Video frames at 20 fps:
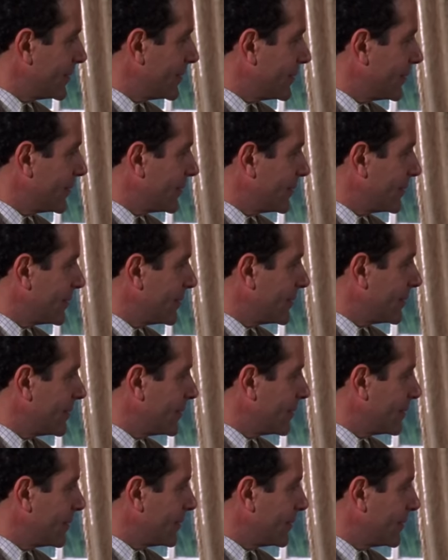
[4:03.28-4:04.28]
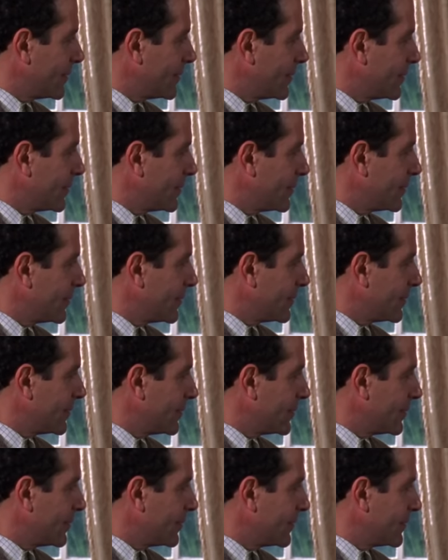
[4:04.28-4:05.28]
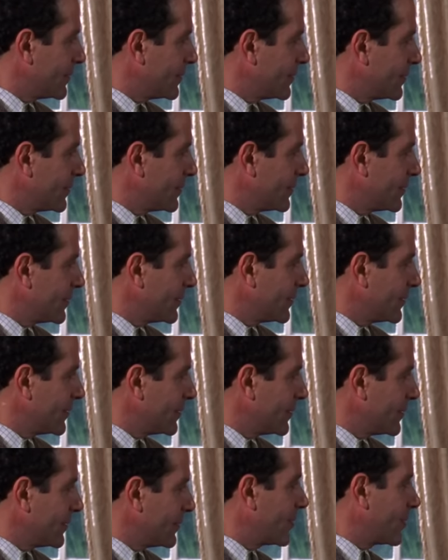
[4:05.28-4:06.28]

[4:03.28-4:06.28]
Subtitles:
This person isn't speaking.